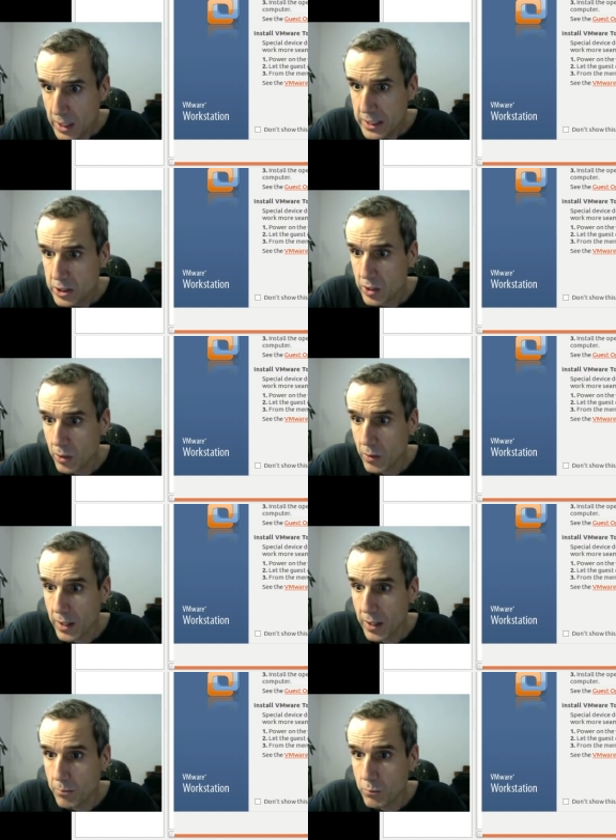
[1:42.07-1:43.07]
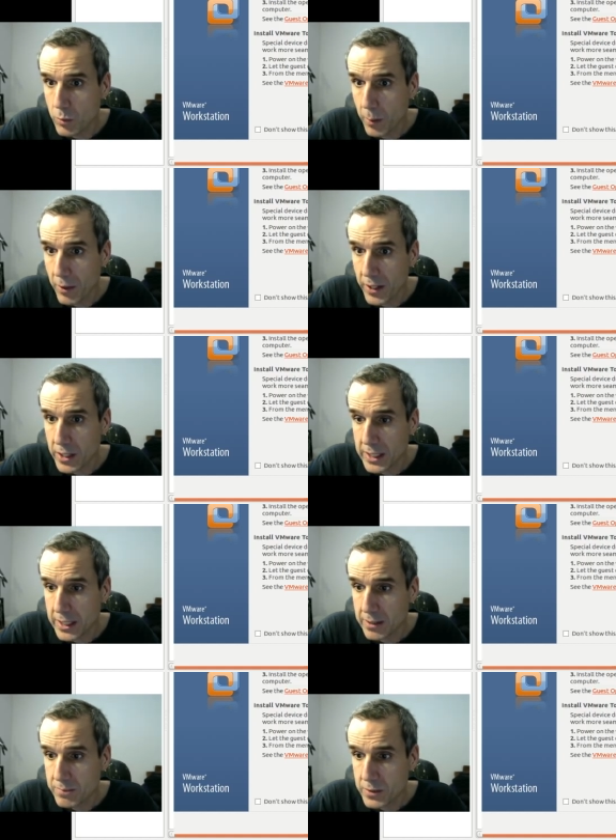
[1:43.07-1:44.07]
So we want
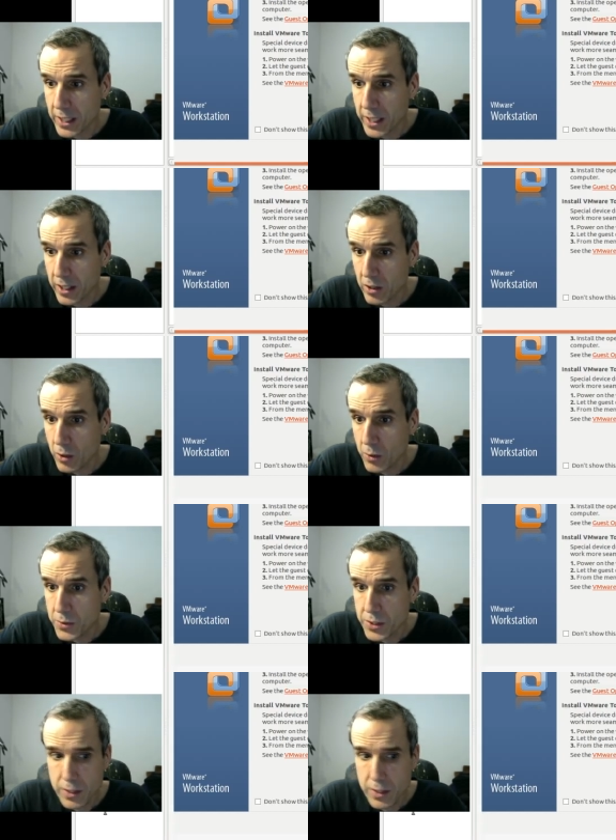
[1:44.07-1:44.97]
to hit close.